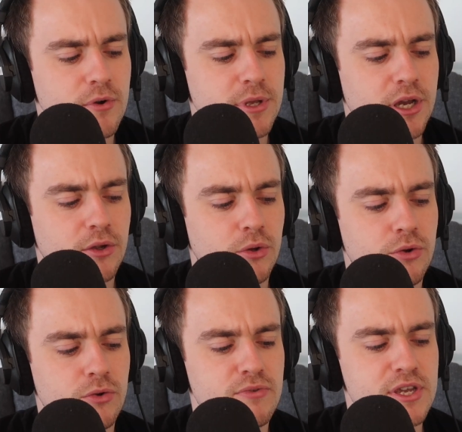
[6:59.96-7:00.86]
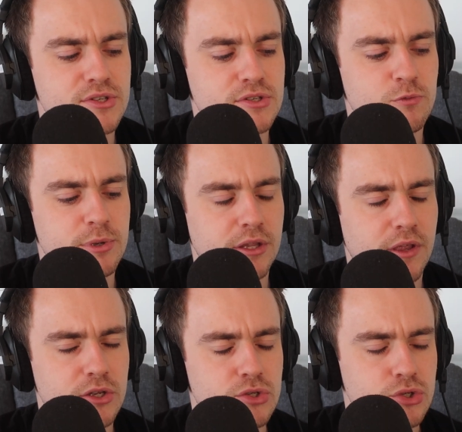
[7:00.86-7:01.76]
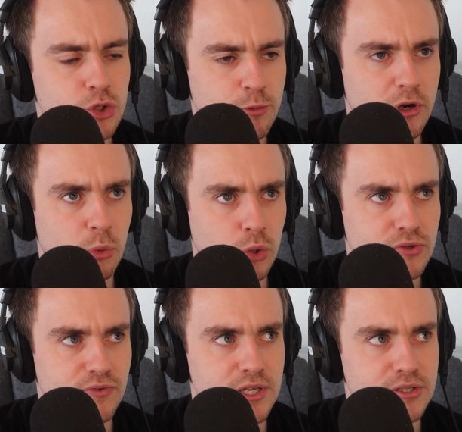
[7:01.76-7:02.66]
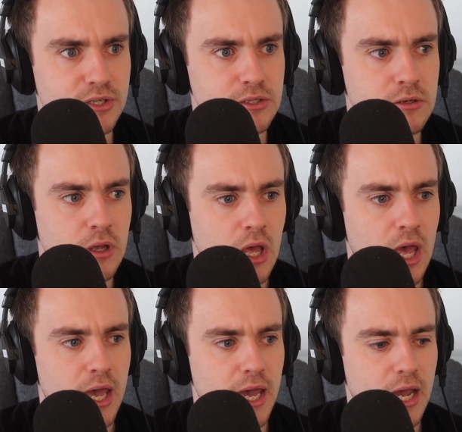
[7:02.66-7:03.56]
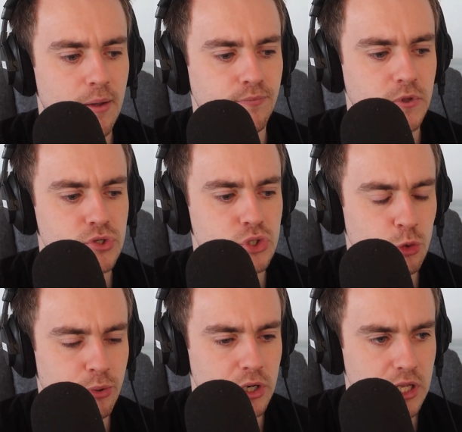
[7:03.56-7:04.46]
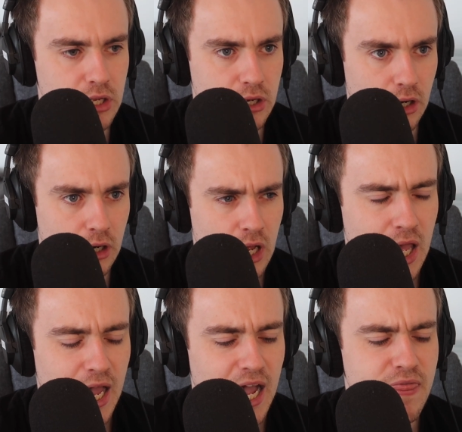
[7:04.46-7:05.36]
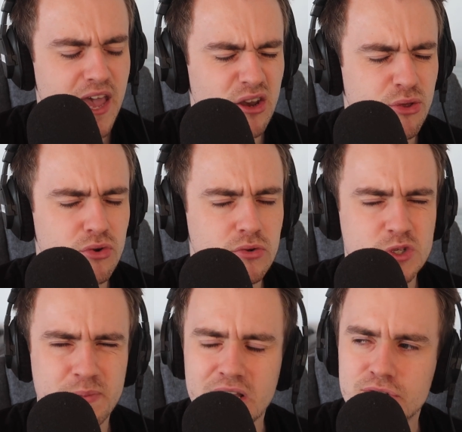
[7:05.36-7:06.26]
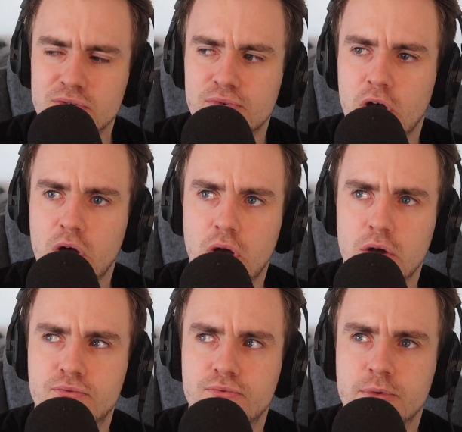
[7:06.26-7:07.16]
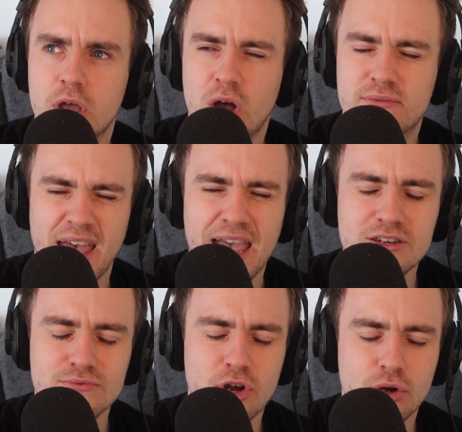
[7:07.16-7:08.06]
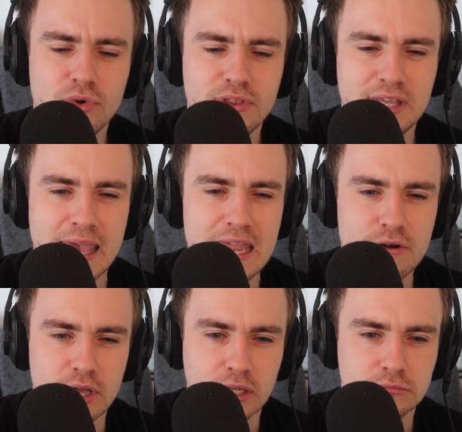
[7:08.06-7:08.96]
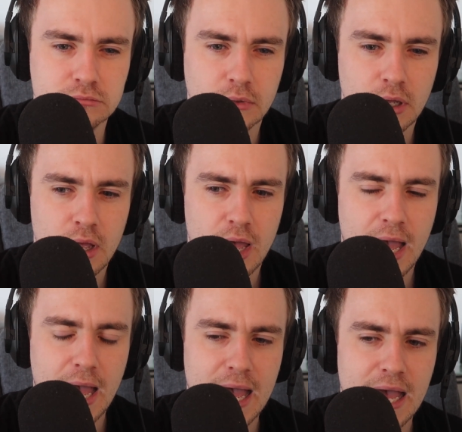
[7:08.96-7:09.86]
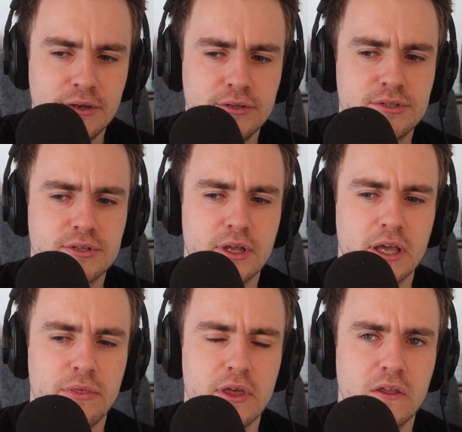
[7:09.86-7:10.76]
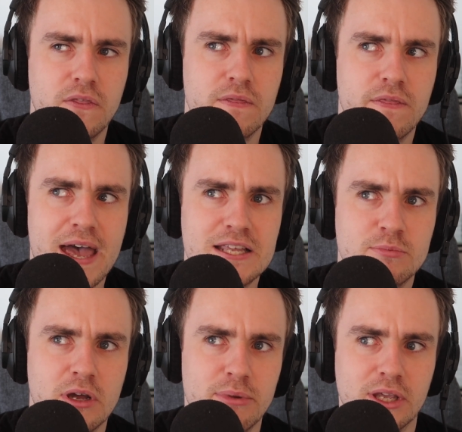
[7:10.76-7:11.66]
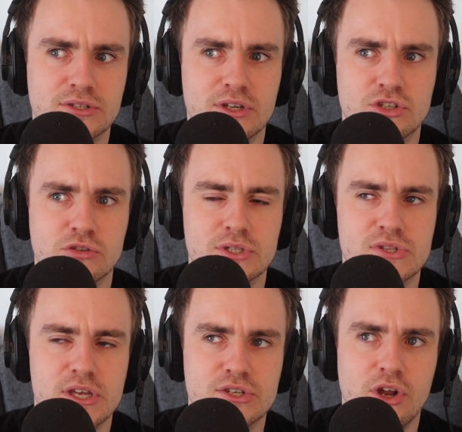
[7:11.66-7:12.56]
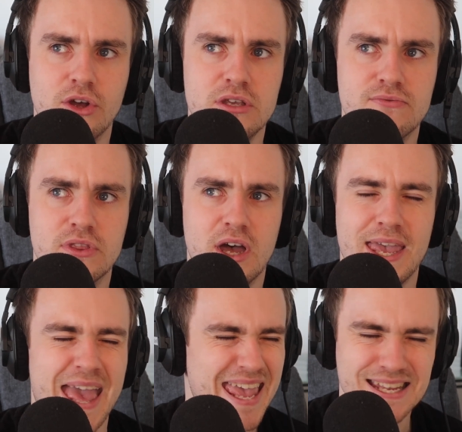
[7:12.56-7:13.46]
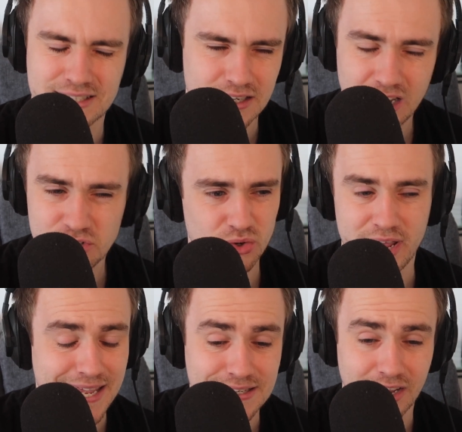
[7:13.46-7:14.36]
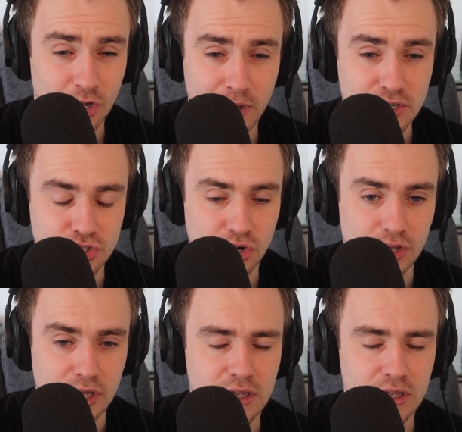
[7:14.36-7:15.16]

me, I go through phases of being like super motivated, super eager, and then through spells of kind of not really caring. And I think that's my biggest issue is that it's not even that I hate it. I don't hate it. I quite enjoy it.